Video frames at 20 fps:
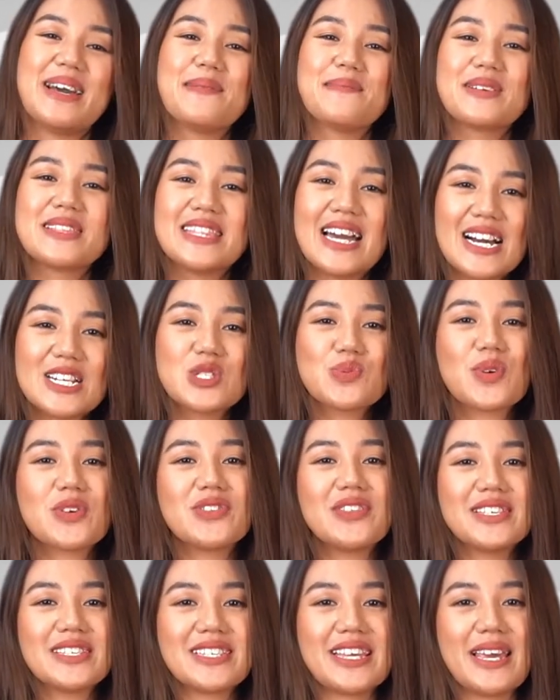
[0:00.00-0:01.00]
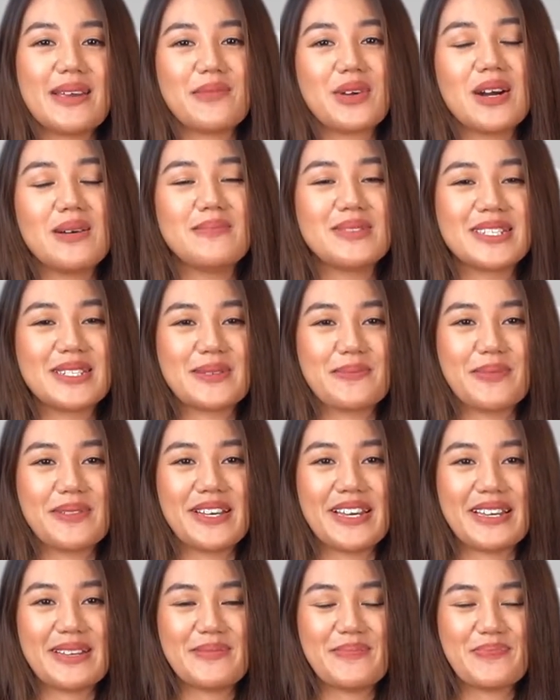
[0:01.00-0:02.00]
But that's where this game comes into
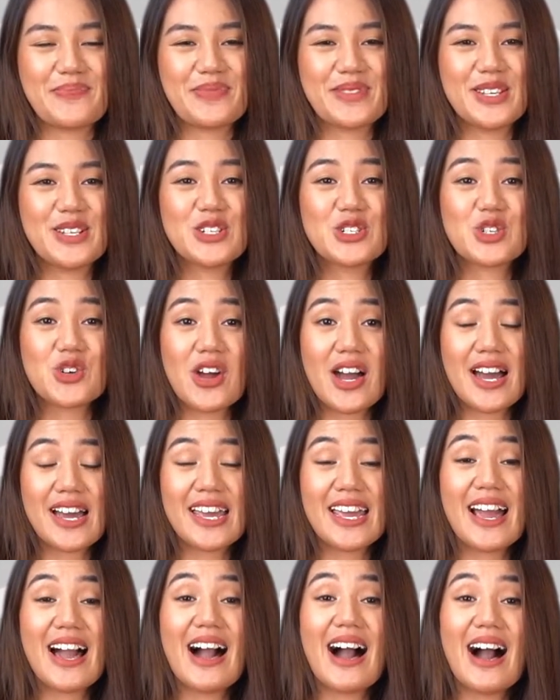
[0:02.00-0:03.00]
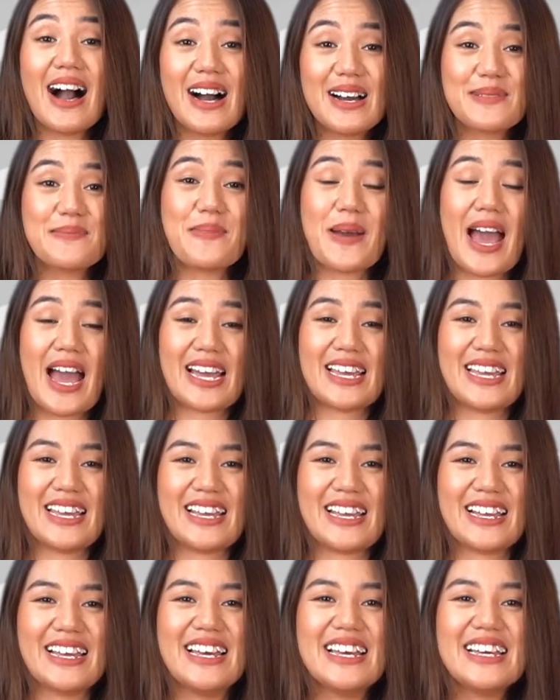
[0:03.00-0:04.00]
play. Try Unpacking.